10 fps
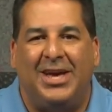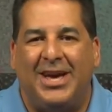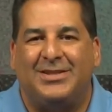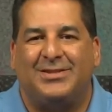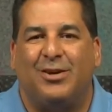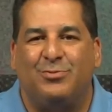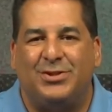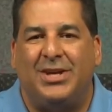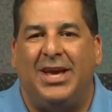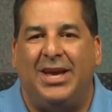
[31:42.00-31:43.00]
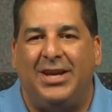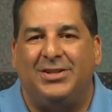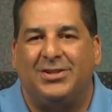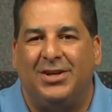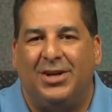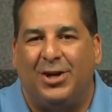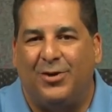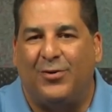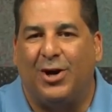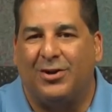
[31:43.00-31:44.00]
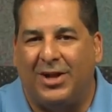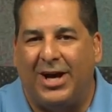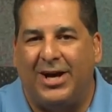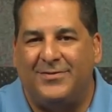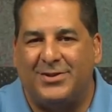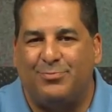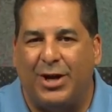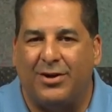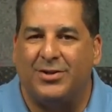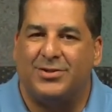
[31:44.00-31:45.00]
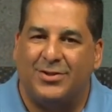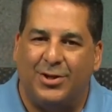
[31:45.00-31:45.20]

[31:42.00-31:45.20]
At some stage of our lives as parents,